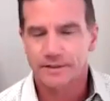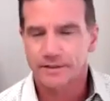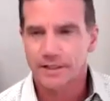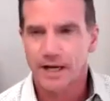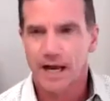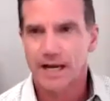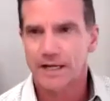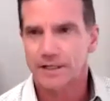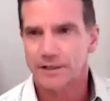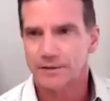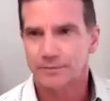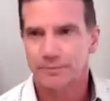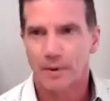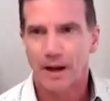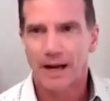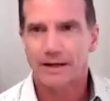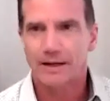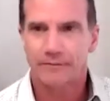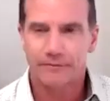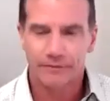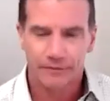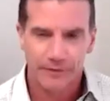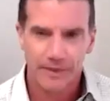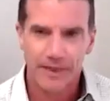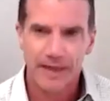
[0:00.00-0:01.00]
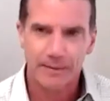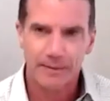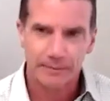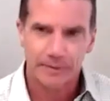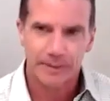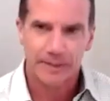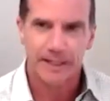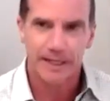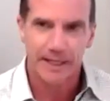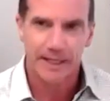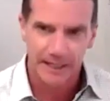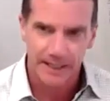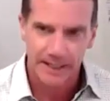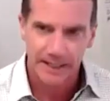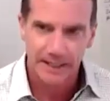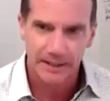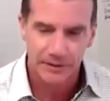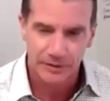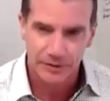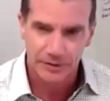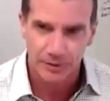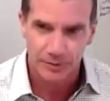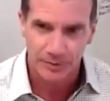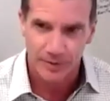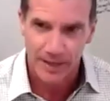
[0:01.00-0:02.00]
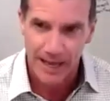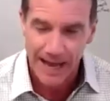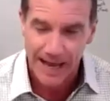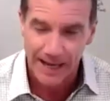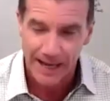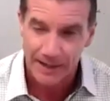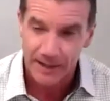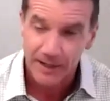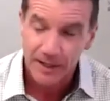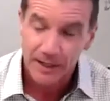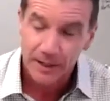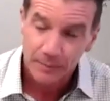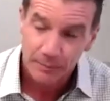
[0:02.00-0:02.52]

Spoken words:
sized bite for them to get into that